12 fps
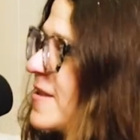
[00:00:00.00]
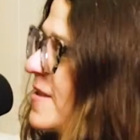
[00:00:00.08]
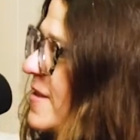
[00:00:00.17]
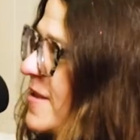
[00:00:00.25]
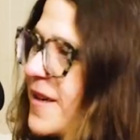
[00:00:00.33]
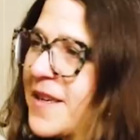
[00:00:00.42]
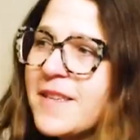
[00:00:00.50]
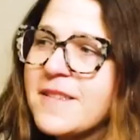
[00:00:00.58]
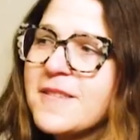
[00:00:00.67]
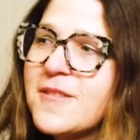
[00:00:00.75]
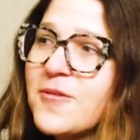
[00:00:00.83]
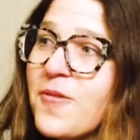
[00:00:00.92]
stuck
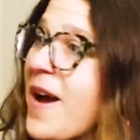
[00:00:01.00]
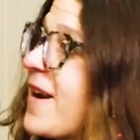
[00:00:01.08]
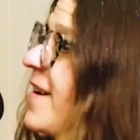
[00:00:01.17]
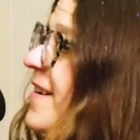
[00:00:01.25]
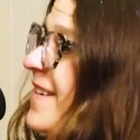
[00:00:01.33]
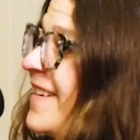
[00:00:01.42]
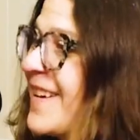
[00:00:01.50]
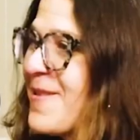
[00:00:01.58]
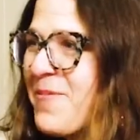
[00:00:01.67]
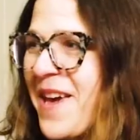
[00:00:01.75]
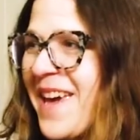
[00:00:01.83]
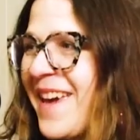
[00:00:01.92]
in Toronto
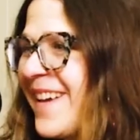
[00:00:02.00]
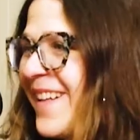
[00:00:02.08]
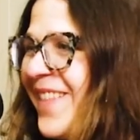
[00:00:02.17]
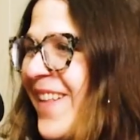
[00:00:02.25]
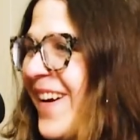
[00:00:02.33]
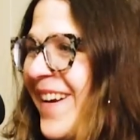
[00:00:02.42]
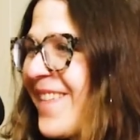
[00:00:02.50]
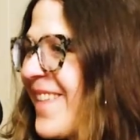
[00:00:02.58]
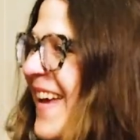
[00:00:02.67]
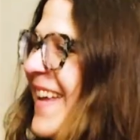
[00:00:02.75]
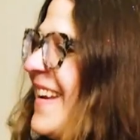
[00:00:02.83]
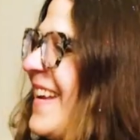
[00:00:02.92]
paying a lot of
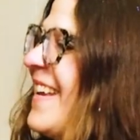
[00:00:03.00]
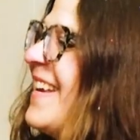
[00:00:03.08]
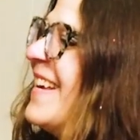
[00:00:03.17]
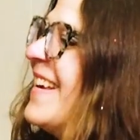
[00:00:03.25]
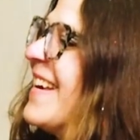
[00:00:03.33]
rent.